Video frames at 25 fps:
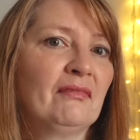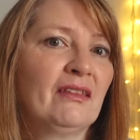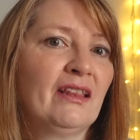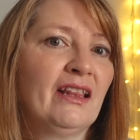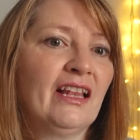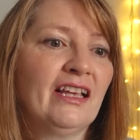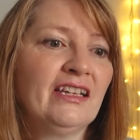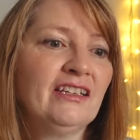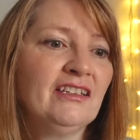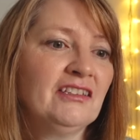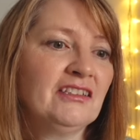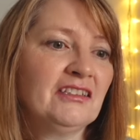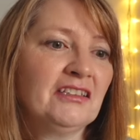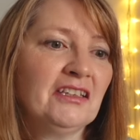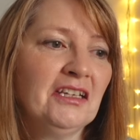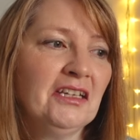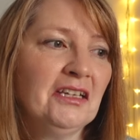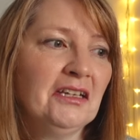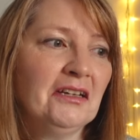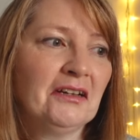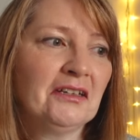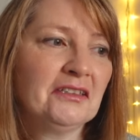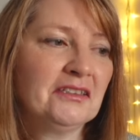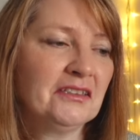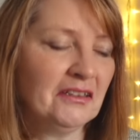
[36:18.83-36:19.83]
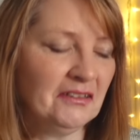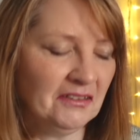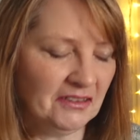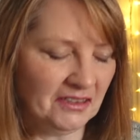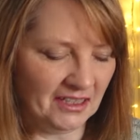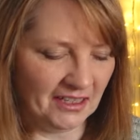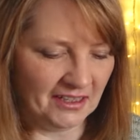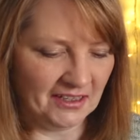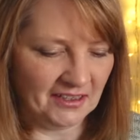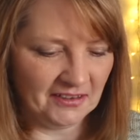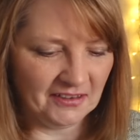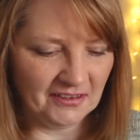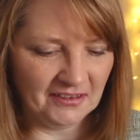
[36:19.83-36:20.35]
lacy? I don't
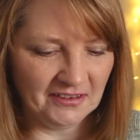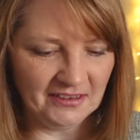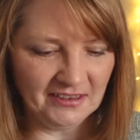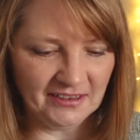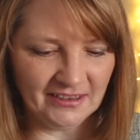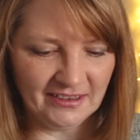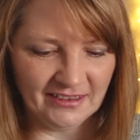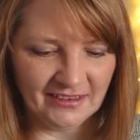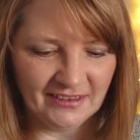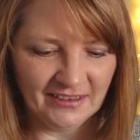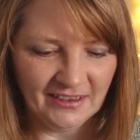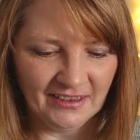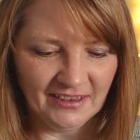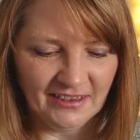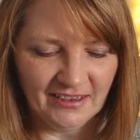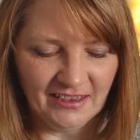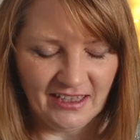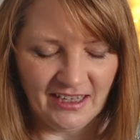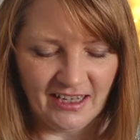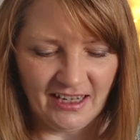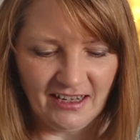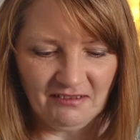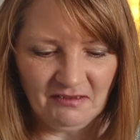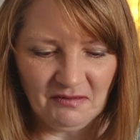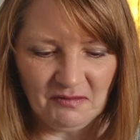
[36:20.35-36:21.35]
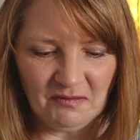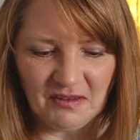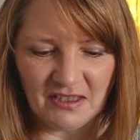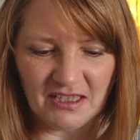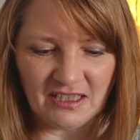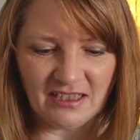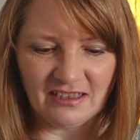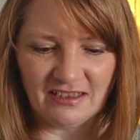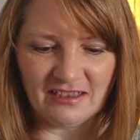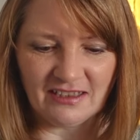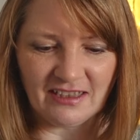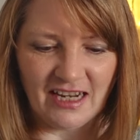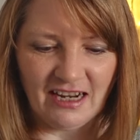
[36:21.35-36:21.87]
know. How are we
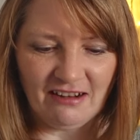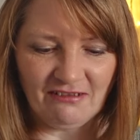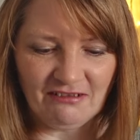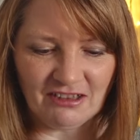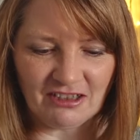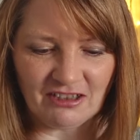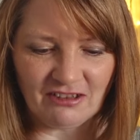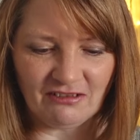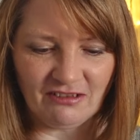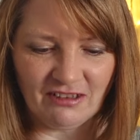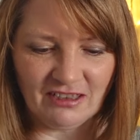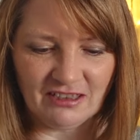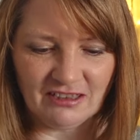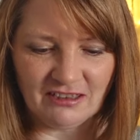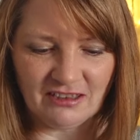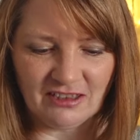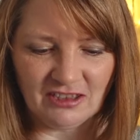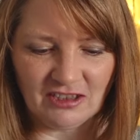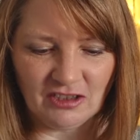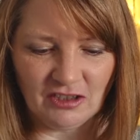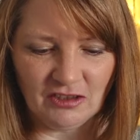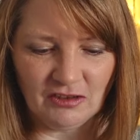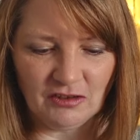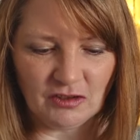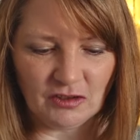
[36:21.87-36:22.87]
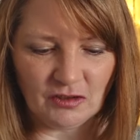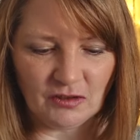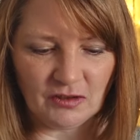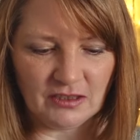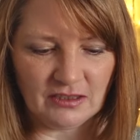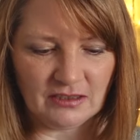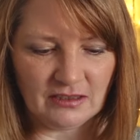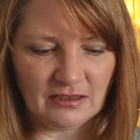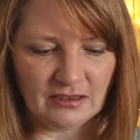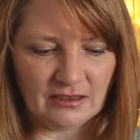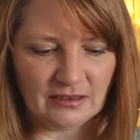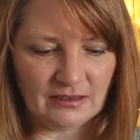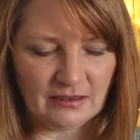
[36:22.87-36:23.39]
going to characterise the two
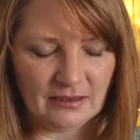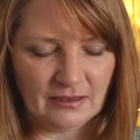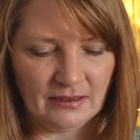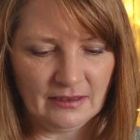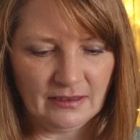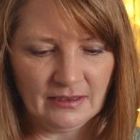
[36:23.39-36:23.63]
choices?